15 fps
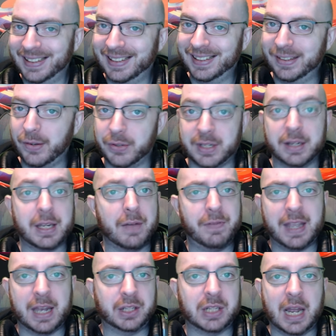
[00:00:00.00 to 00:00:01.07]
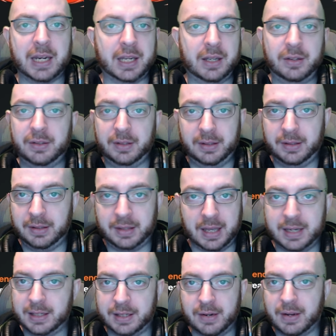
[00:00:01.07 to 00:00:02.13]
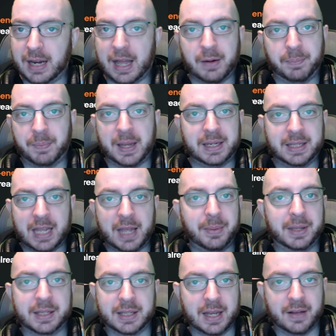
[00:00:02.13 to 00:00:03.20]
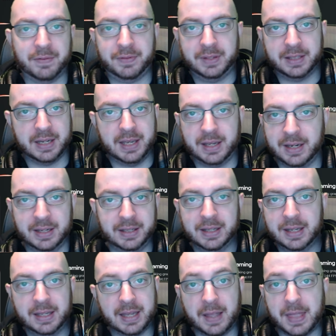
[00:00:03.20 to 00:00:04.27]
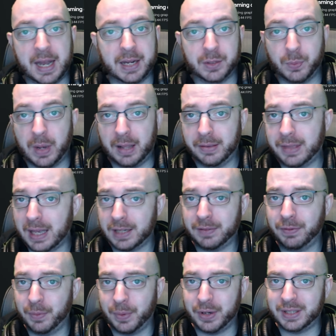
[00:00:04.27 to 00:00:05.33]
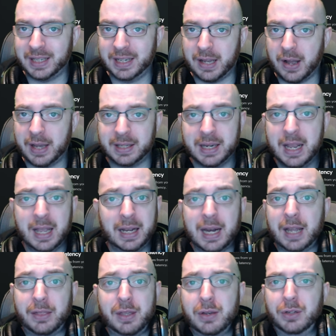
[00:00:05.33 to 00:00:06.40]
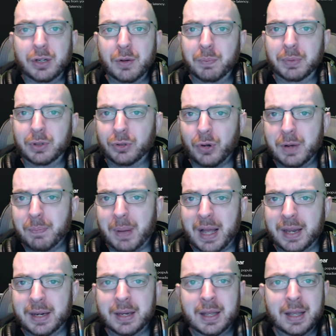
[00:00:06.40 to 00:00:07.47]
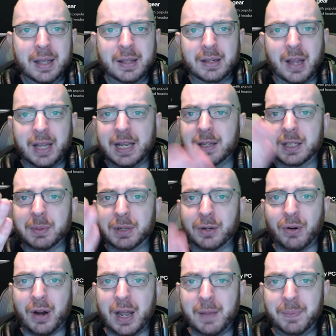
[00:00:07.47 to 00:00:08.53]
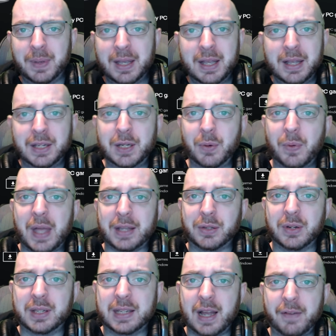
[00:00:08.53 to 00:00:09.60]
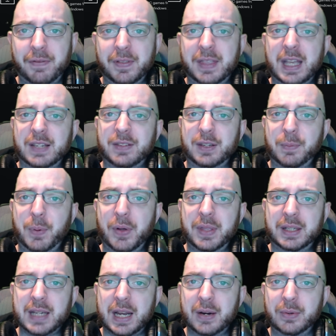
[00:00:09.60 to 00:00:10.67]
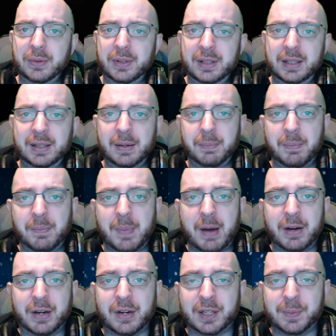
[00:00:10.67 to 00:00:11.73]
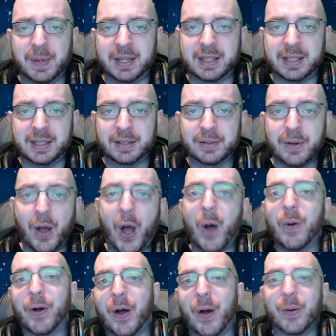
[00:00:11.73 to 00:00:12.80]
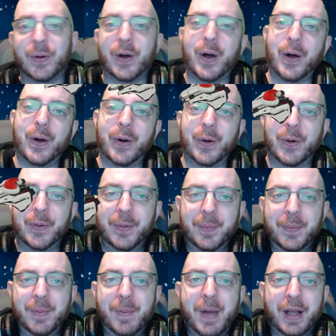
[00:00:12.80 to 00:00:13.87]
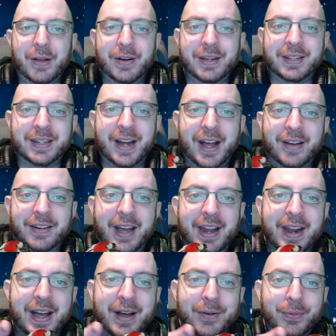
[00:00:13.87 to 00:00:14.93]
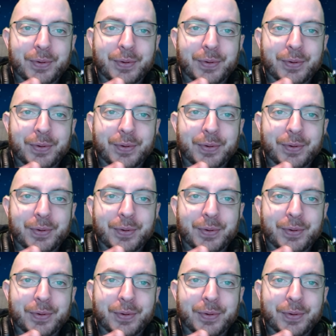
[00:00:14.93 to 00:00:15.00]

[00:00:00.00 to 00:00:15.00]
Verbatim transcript: Also, don't forget Shadow. They do cloud-based gaming stuff, so you can get that as well. Thanks for watching, guys. Click the YouTube join button, like and subscribe. Do all that sort of stuff. Thanks for supporting the channel. Merry Christmas. Oh, oh, oh. Mercury Star Runner.